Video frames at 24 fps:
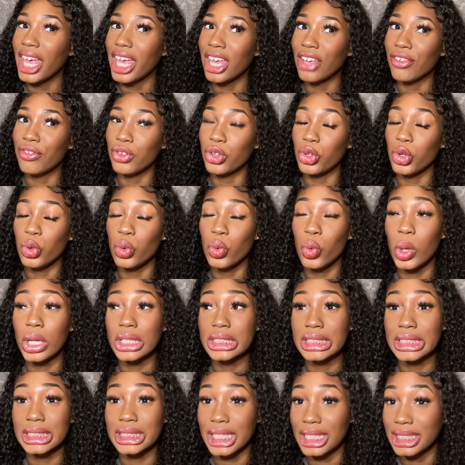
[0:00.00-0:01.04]
If you
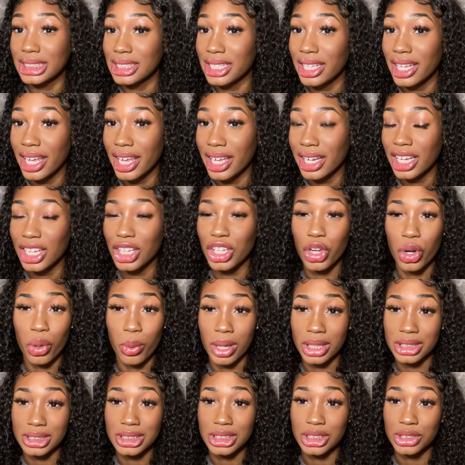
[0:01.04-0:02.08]
stay to the end and you're
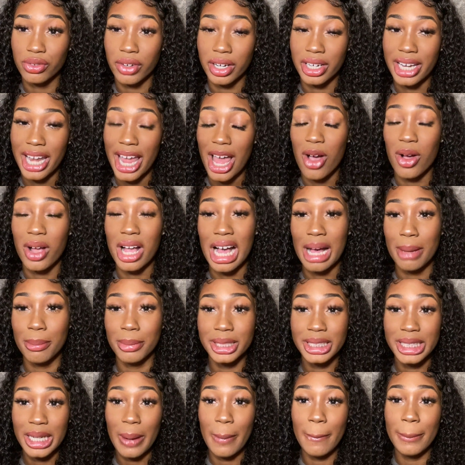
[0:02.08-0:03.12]
watching this right now,
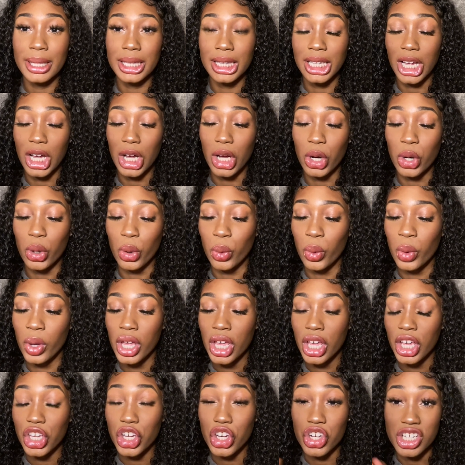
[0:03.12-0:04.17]
comment down below
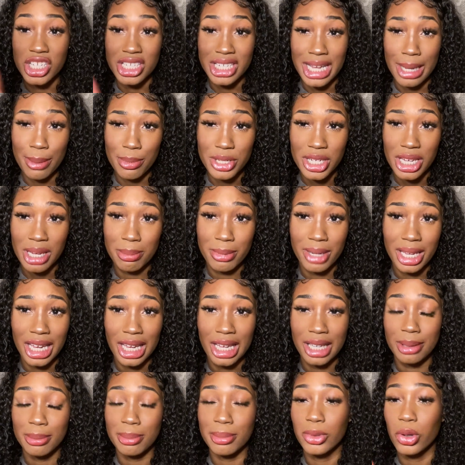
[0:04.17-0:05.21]
your Snapchat
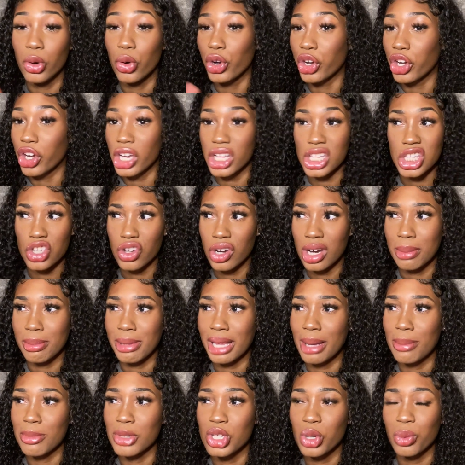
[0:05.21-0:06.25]
name or your Instagram
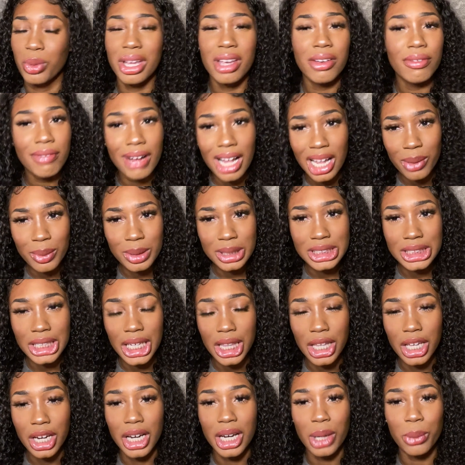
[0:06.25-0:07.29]
name so we can follow each
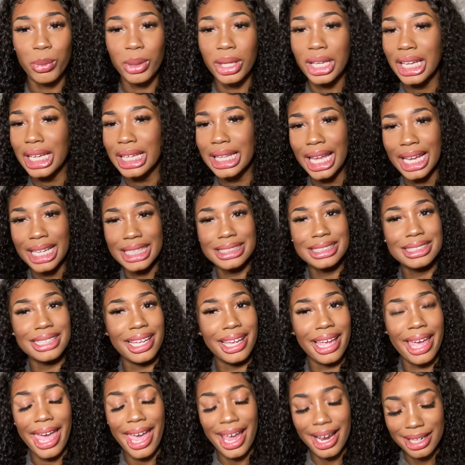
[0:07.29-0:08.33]
other and we can like
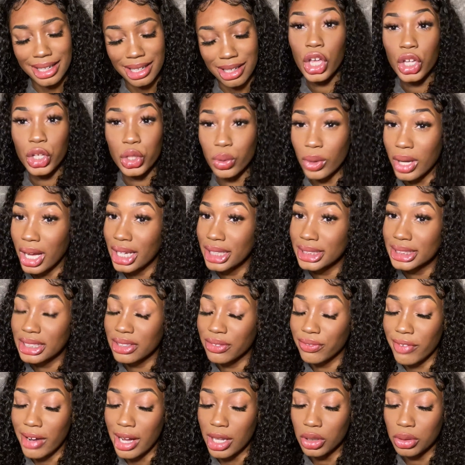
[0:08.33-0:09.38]
stay active. You guys
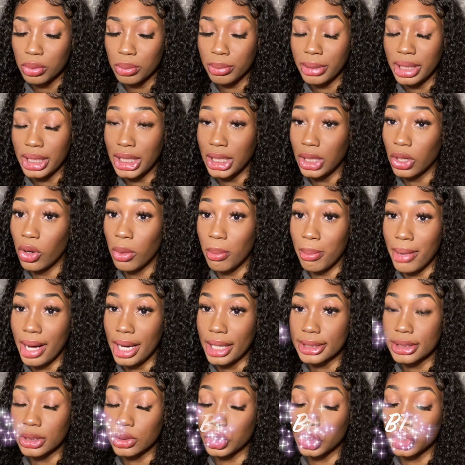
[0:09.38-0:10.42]
can follow me on
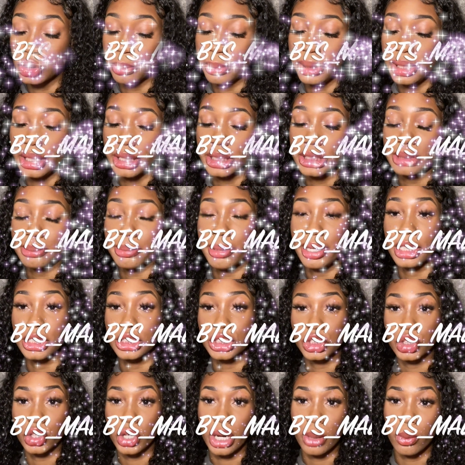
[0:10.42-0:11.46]
my social medias. My
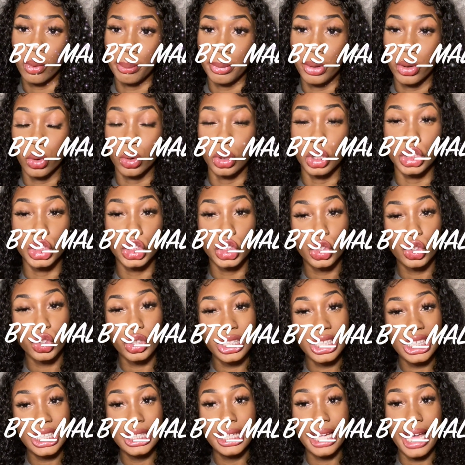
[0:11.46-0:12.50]
Instagram will be on the
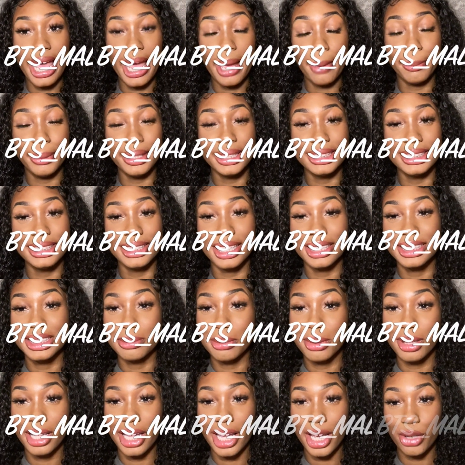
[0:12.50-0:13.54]
screen at B T S
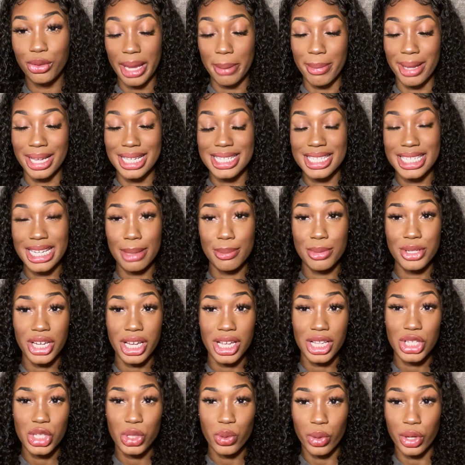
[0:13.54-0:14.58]
Malay, and my
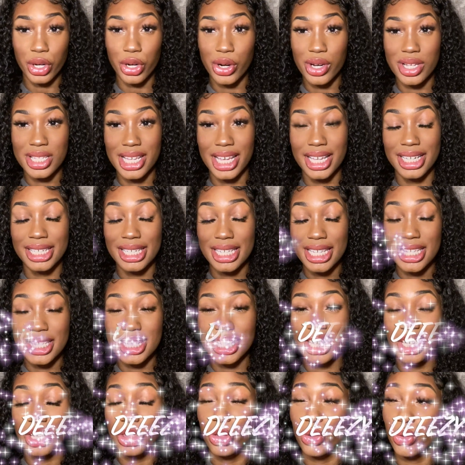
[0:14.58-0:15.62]
Snapchat and Twitter is at D
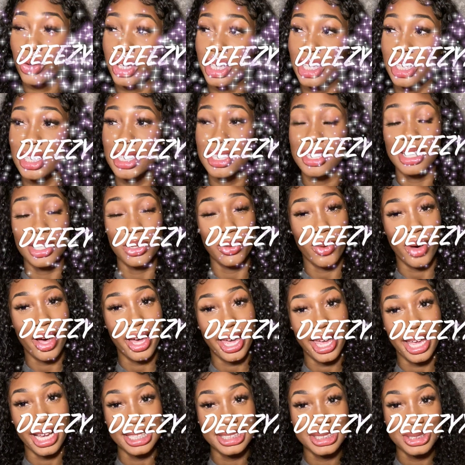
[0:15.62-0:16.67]
Z three E Z
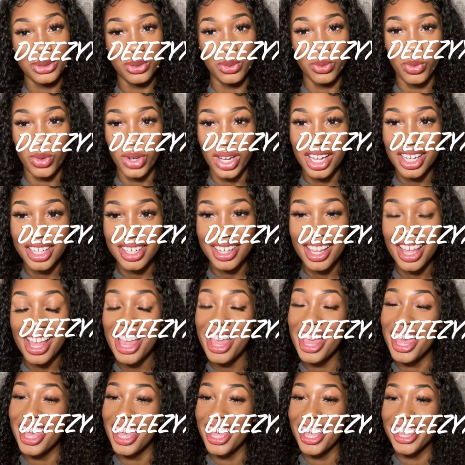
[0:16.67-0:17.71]
Y X one.
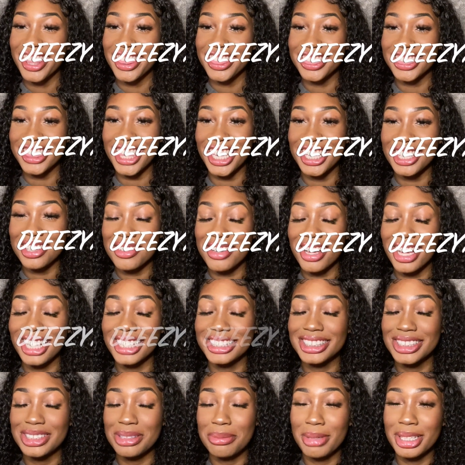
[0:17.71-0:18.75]
Thank you
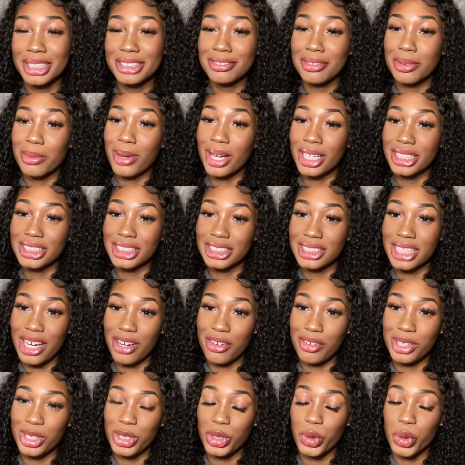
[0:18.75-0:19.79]
guys so much for watching. I
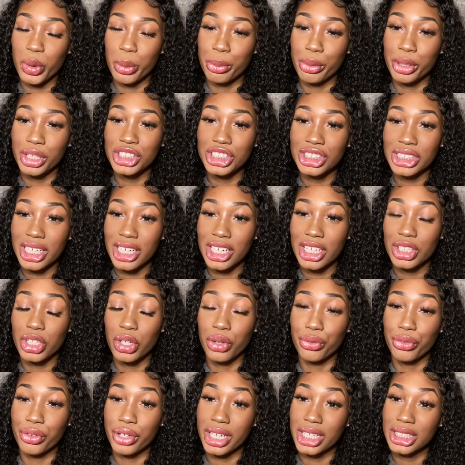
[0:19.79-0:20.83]
really do appreciate it.
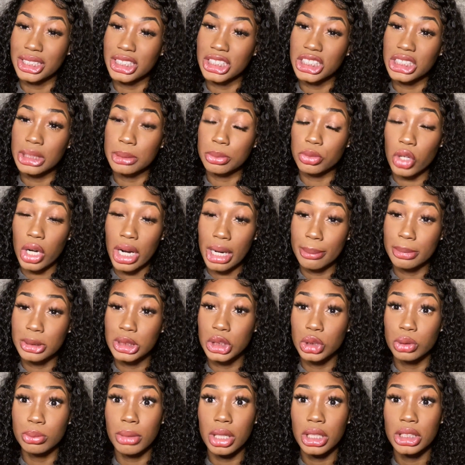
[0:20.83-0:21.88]
Don't forget to subscribe
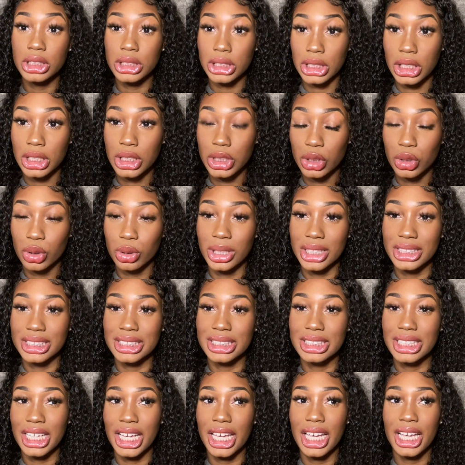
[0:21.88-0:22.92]
to my channel. Let's
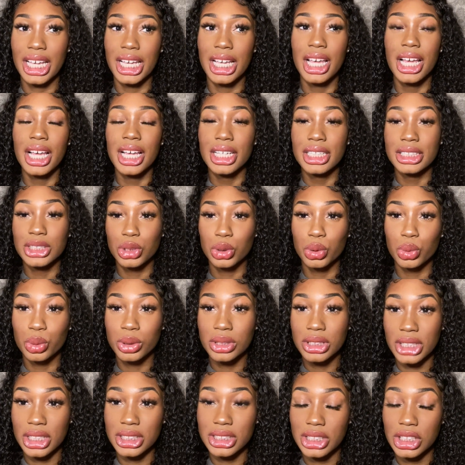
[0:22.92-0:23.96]
get to
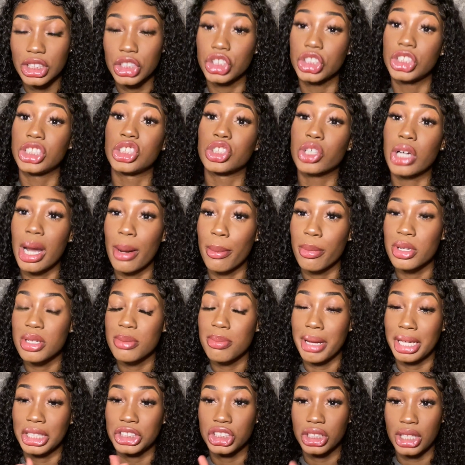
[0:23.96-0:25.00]
six hundred subscribers
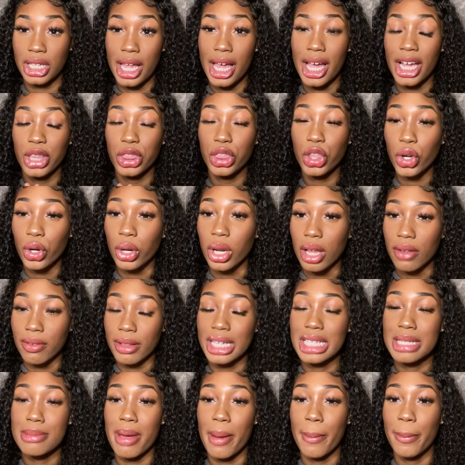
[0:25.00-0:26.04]
by July thirtieth.
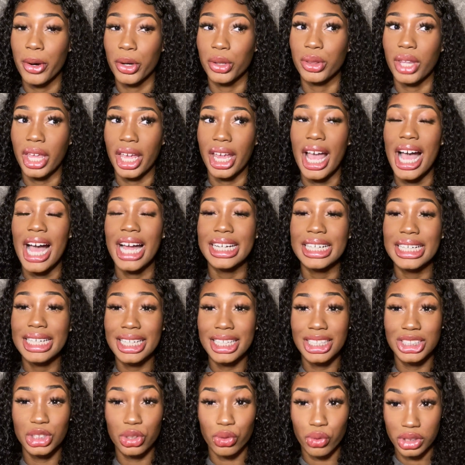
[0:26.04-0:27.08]
That's my birthday. I
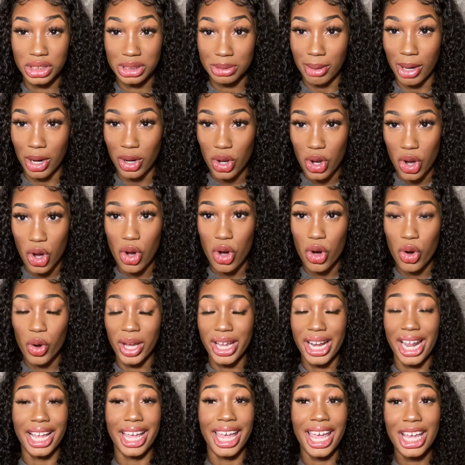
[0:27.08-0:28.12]
need to reach my goal
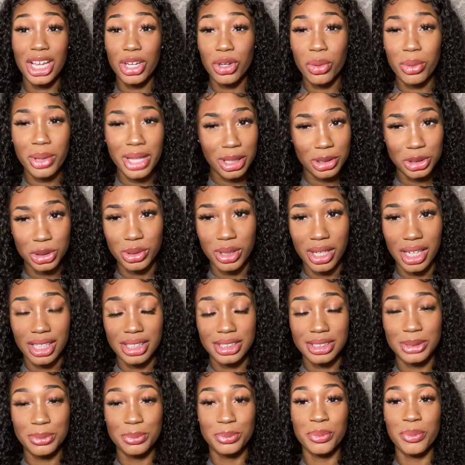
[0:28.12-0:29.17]
and I can't do it without you
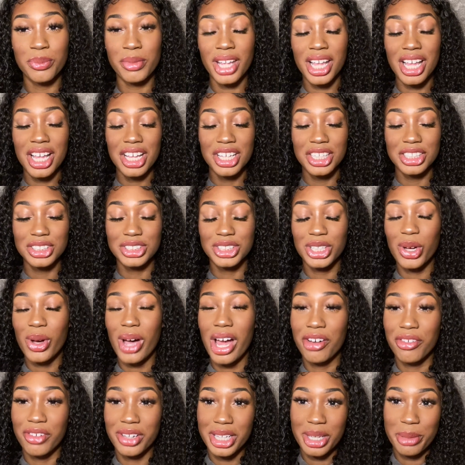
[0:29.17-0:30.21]
guys. So
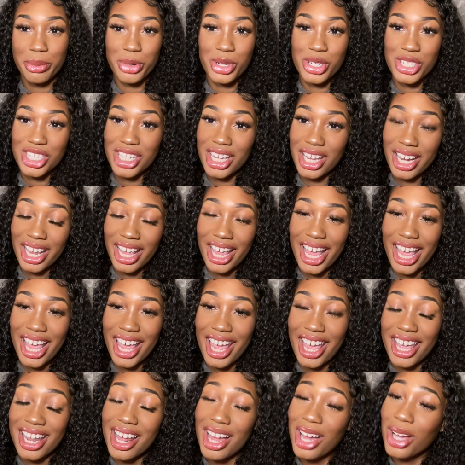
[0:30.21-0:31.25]
I really appreciate it,
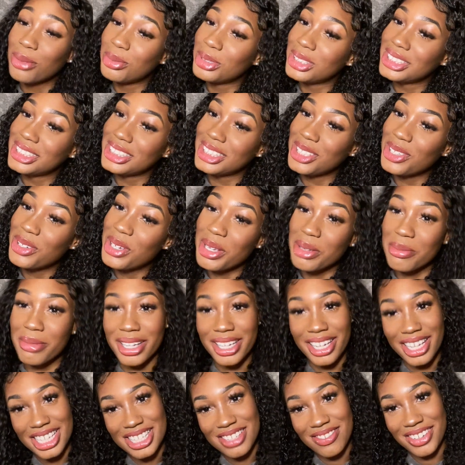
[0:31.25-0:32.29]
and I hope to see you in
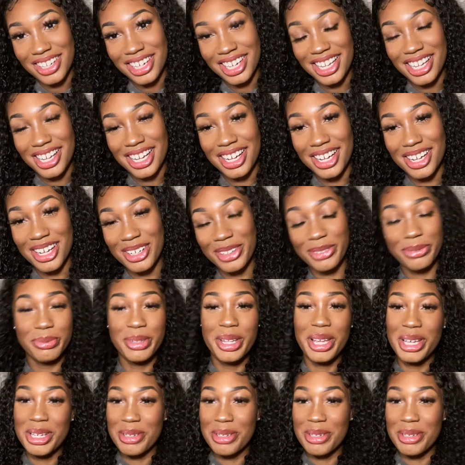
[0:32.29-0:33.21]
my next video.